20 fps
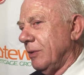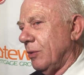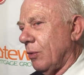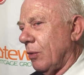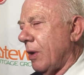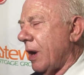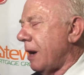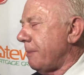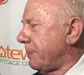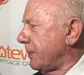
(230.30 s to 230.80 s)

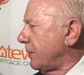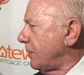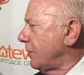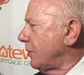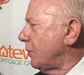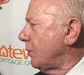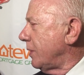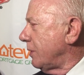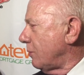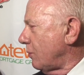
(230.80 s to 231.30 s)

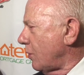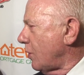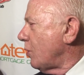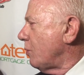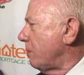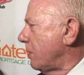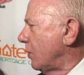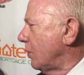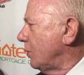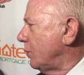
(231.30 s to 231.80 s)
Garoppolo and
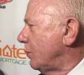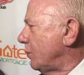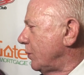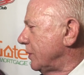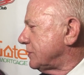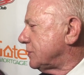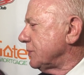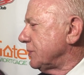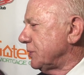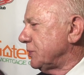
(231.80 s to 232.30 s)
Romo,
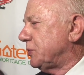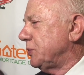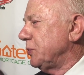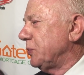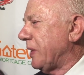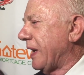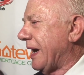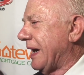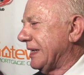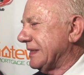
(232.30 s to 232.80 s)
which are the
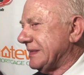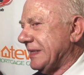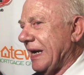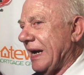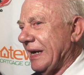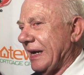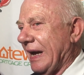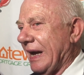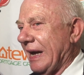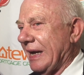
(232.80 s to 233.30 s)
two guys
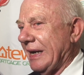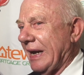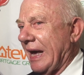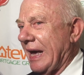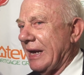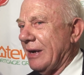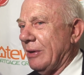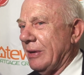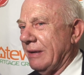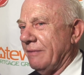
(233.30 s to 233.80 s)
I got.
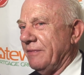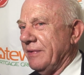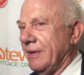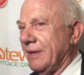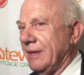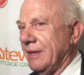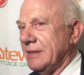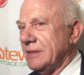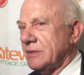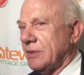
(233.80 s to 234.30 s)

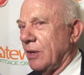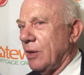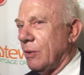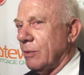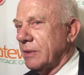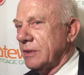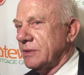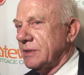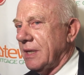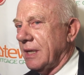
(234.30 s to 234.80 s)
As
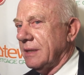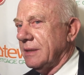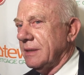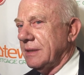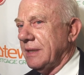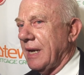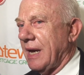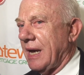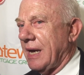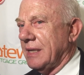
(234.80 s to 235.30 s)
long as
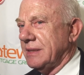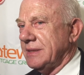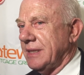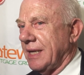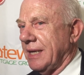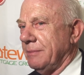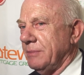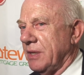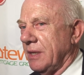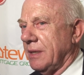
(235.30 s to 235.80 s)
that guy's
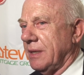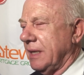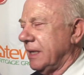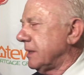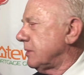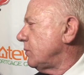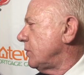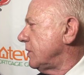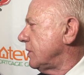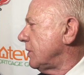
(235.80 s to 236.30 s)
name doesn't
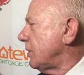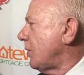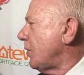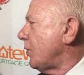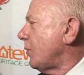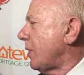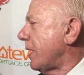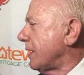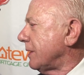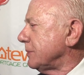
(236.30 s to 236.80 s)
end with an
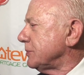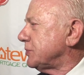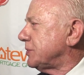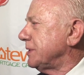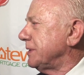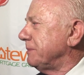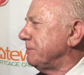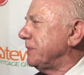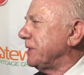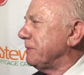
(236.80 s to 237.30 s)
O, I don't
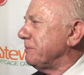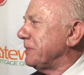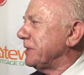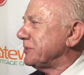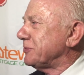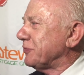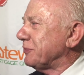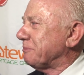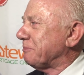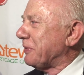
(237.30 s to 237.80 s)
see it being
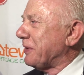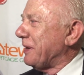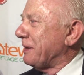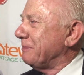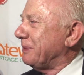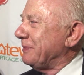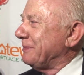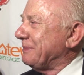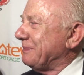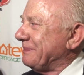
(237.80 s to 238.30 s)
much of a
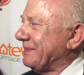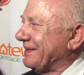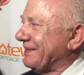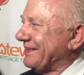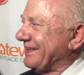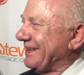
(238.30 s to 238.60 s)
problem.